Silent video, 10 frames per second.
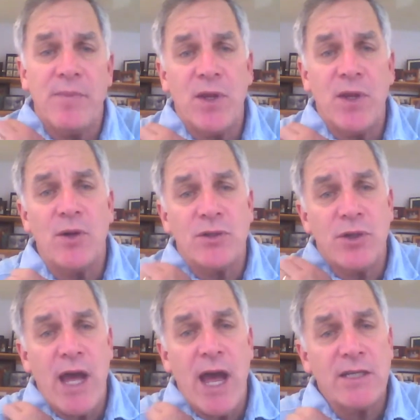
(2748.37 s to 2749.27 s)
you know, to
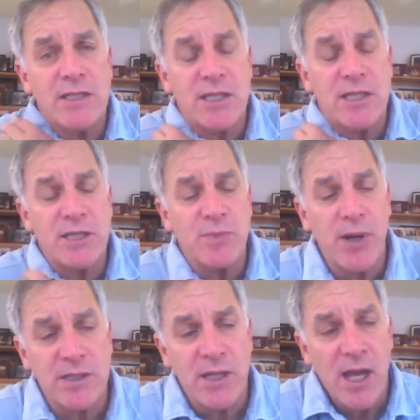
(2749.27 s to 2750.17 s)
access these
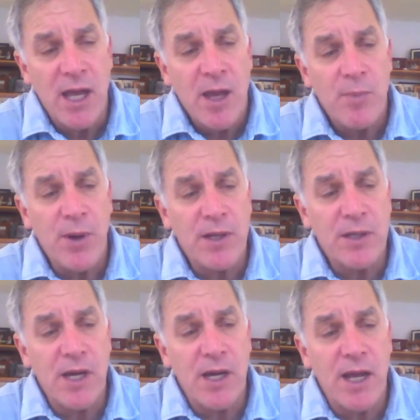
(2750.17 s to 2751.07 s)
products. But
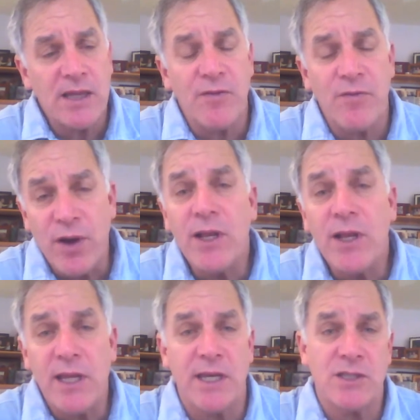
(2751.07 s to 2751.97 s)
at the very
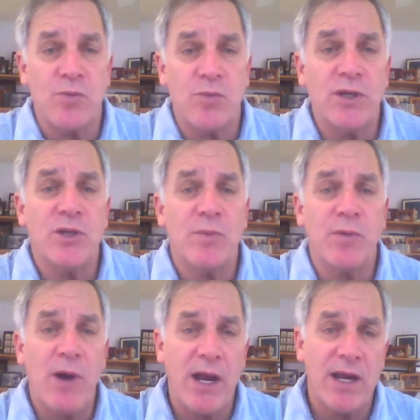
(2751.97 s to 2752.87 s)
least, we should be
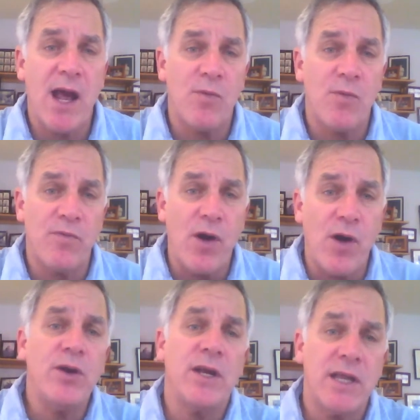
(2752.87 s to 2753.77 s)
right now
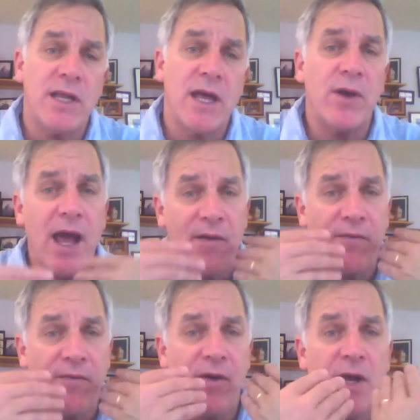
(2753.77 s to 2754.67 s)
voting that we have
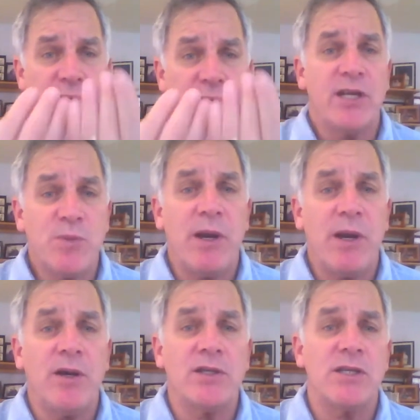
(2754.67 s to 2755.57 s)

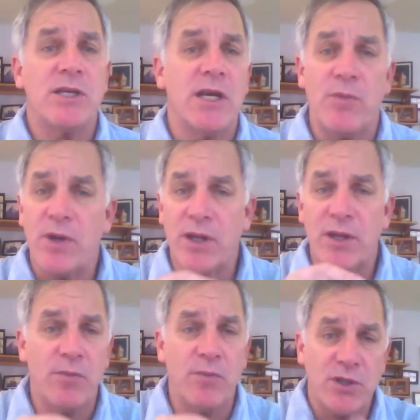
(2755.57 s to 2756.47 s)
transparency with
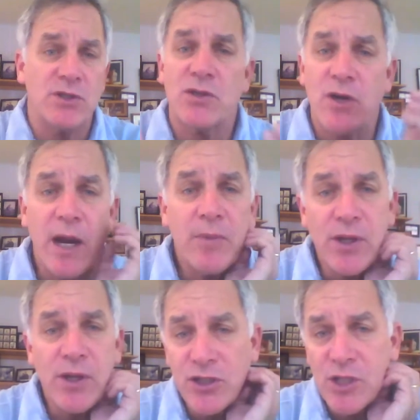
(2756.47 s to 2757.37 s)
what you described with the
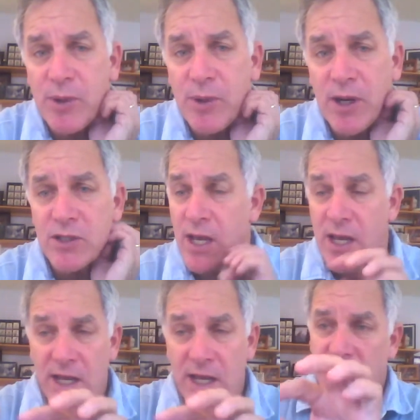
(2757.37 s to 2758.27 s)
Hershey bars.
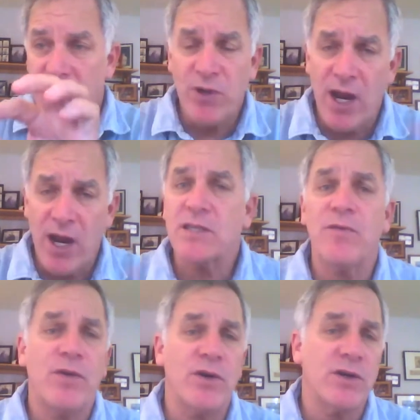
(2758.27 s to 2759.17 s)
We're not asking
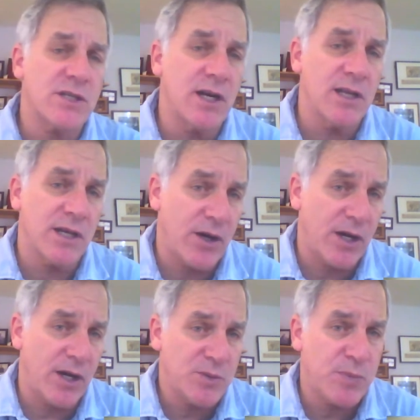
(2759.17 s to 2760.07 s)
for a skull and
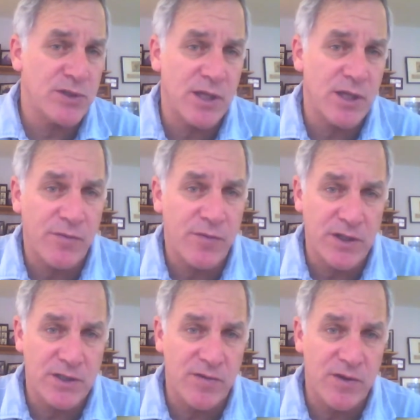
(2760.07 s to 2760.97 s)
crossbones on the front of the